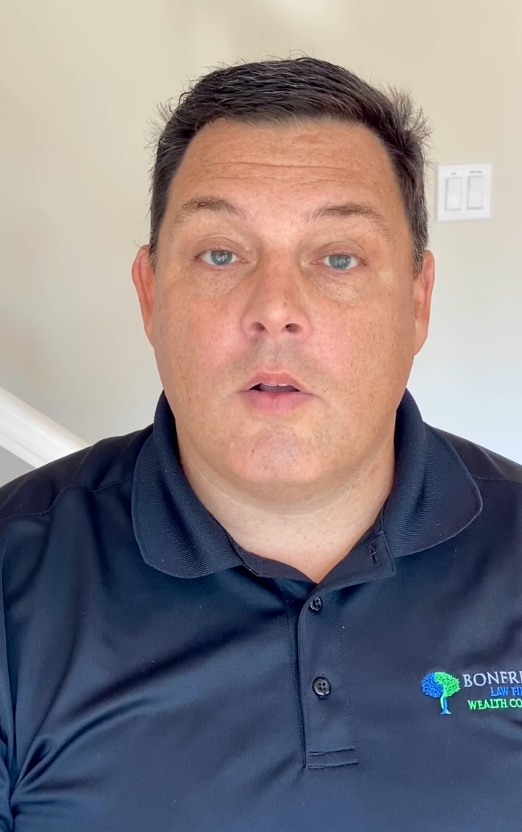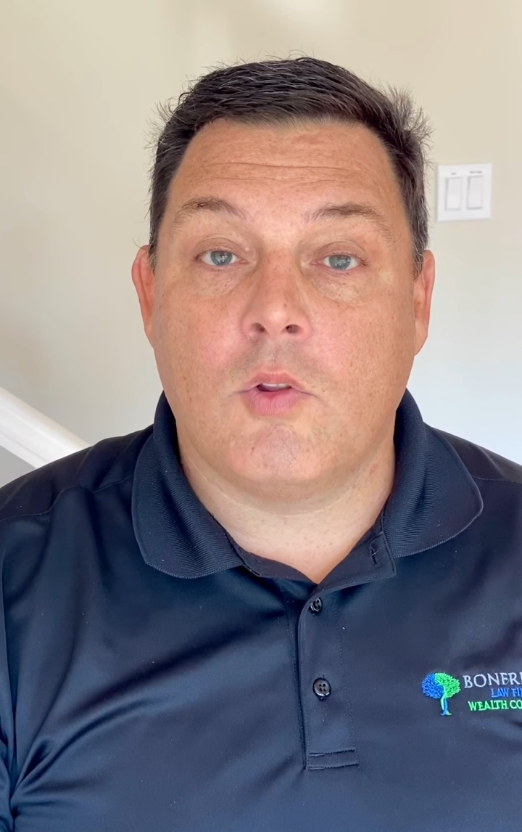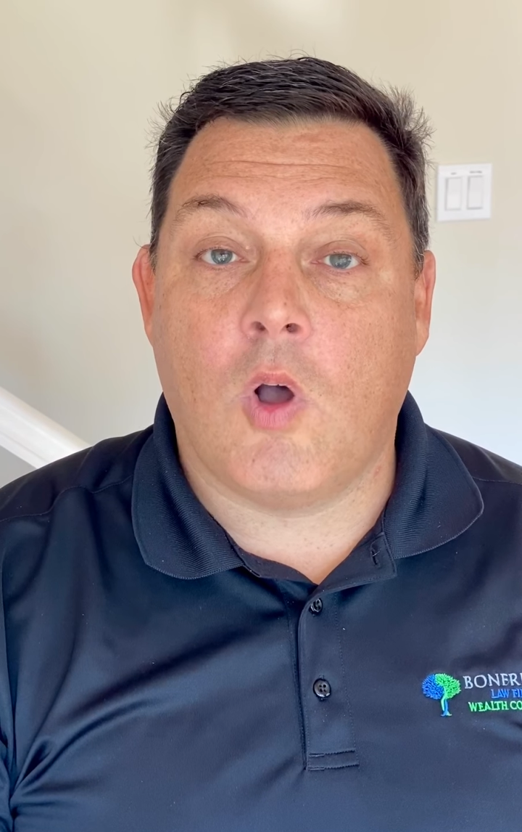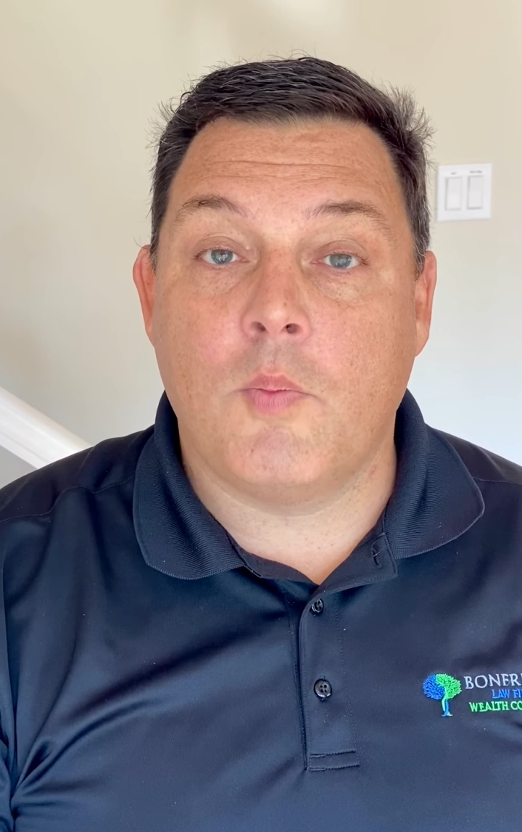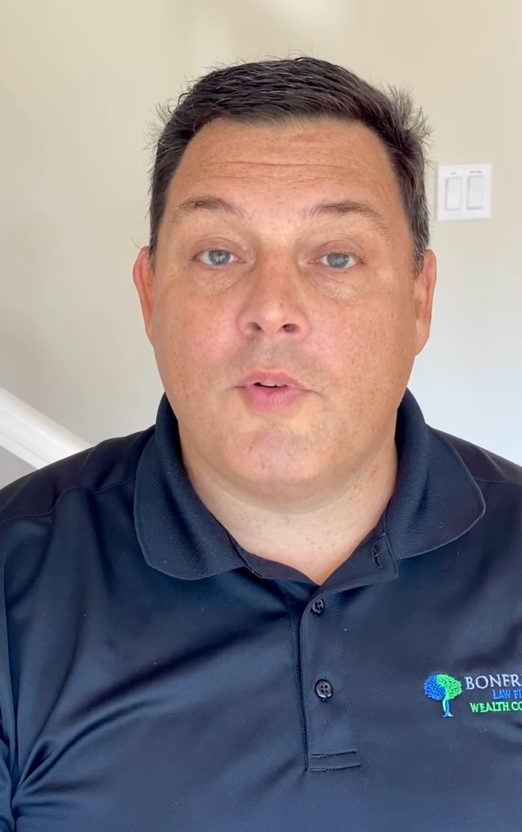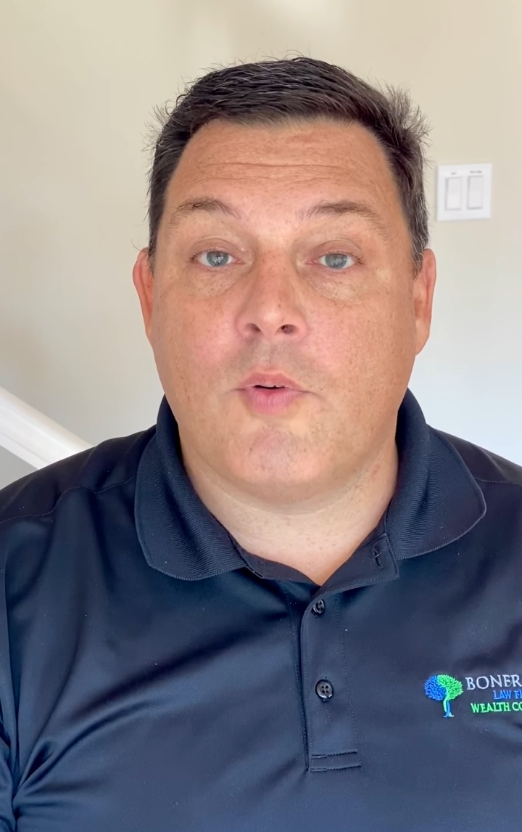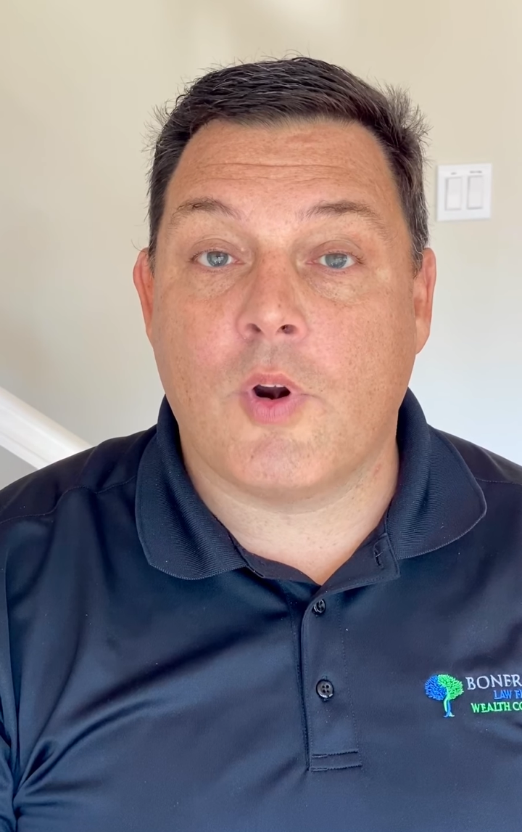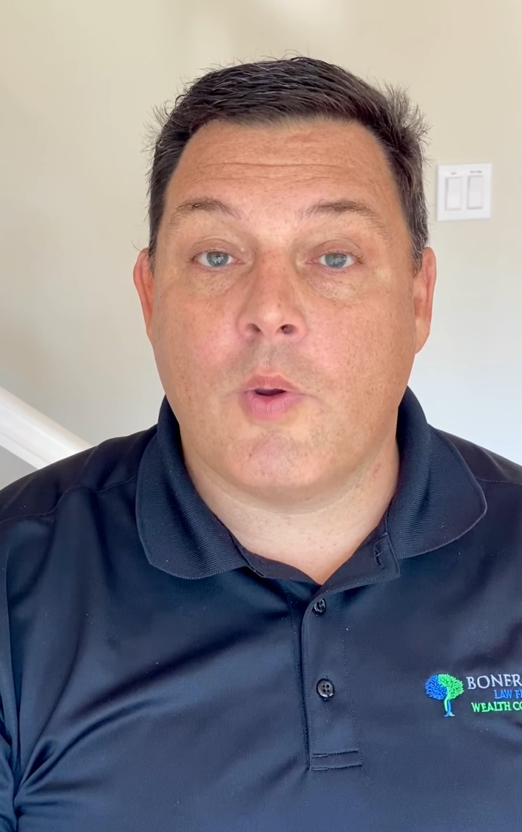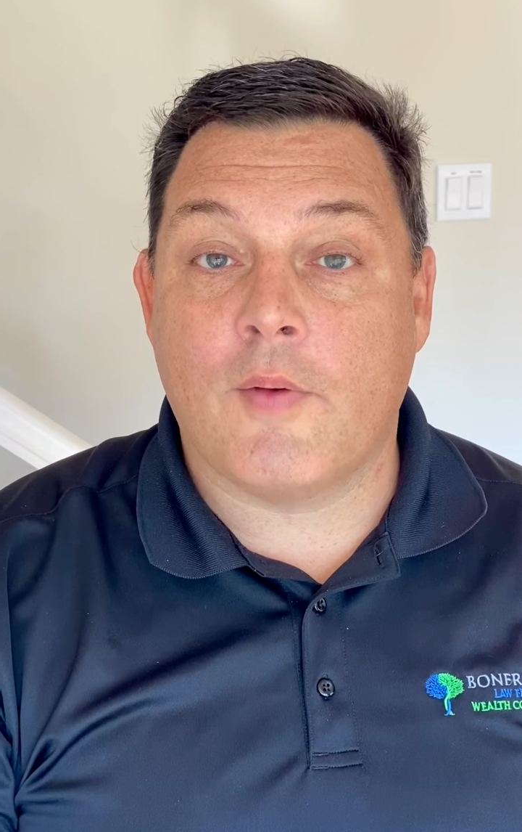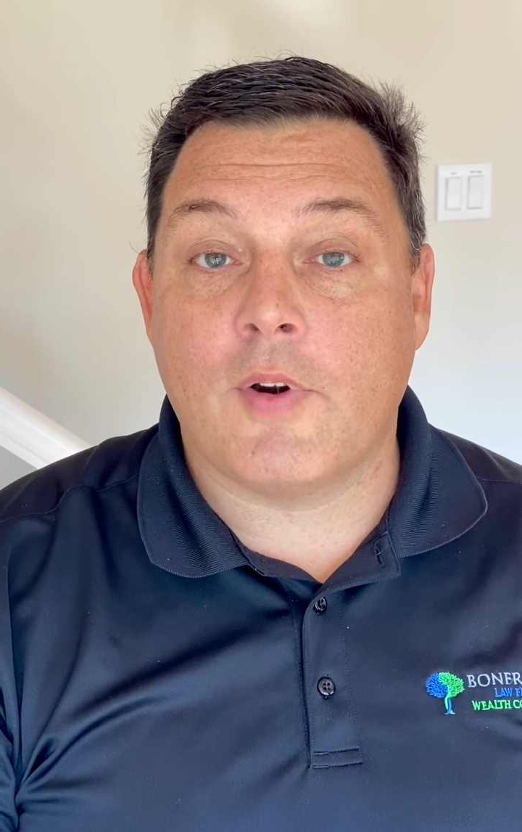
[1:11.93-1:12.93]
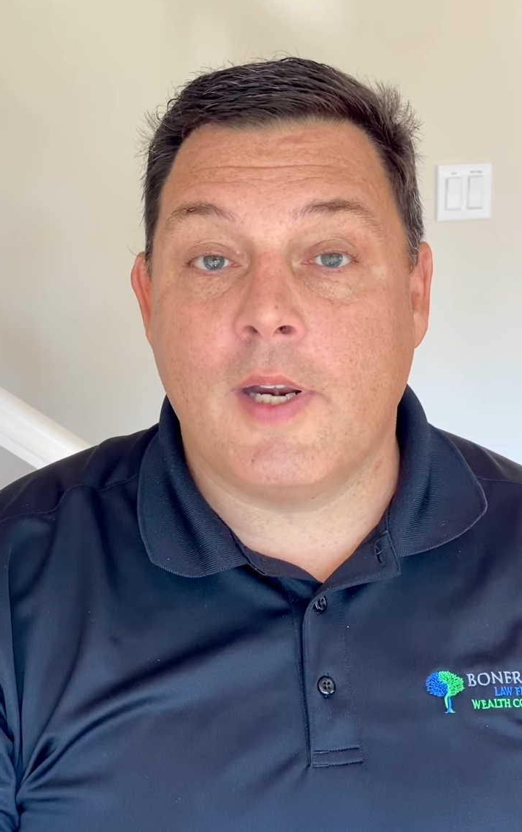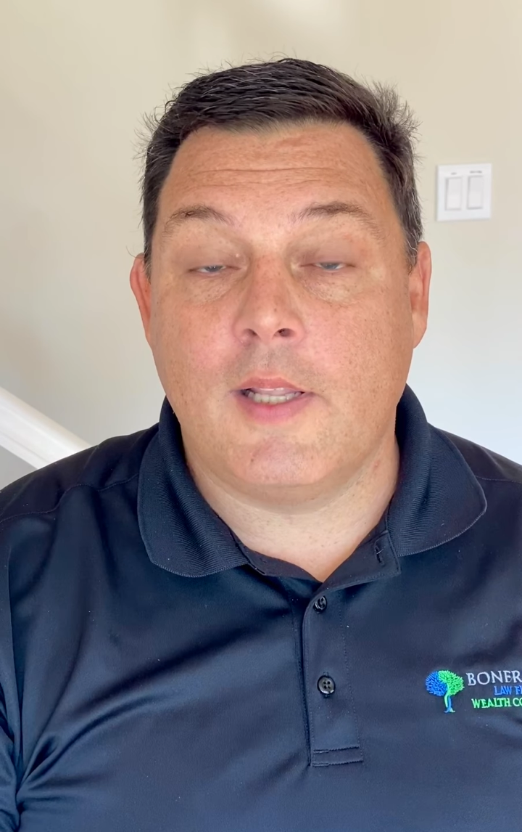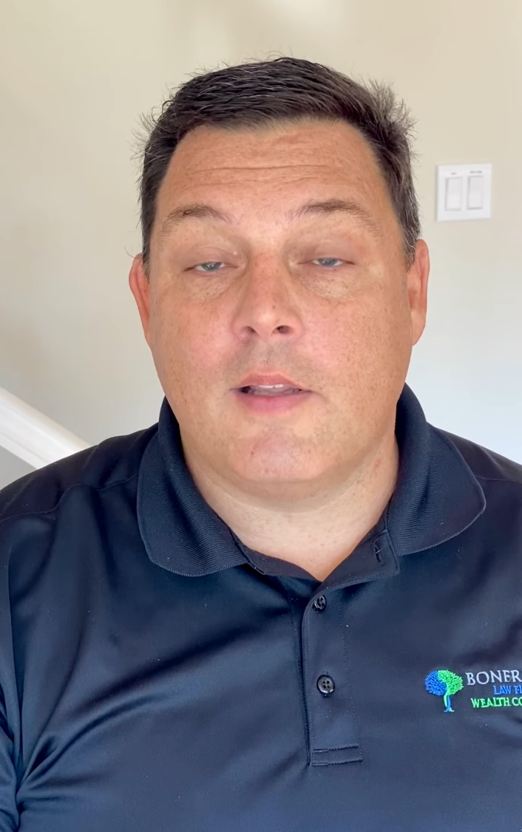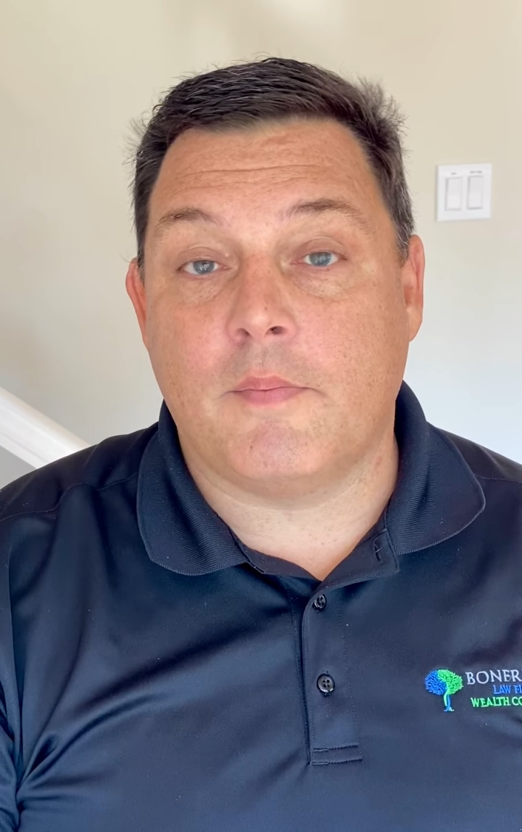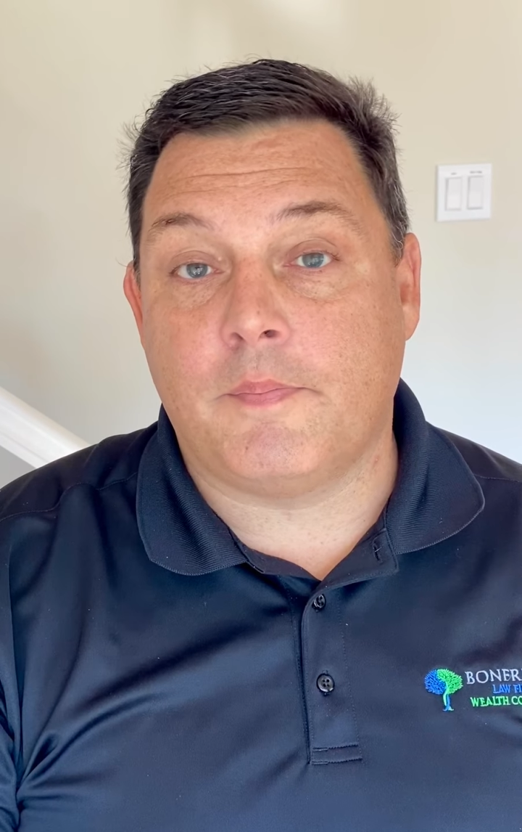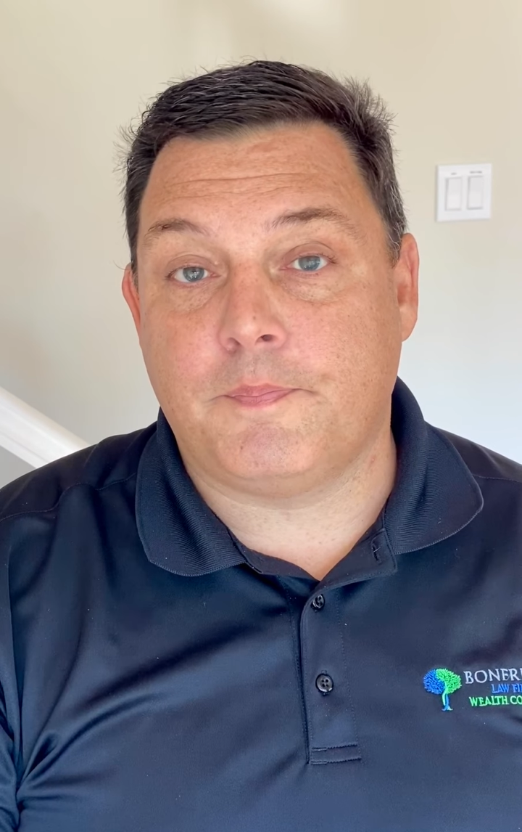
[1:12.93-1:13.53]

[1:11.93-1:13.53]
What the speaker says: long before you ever need them.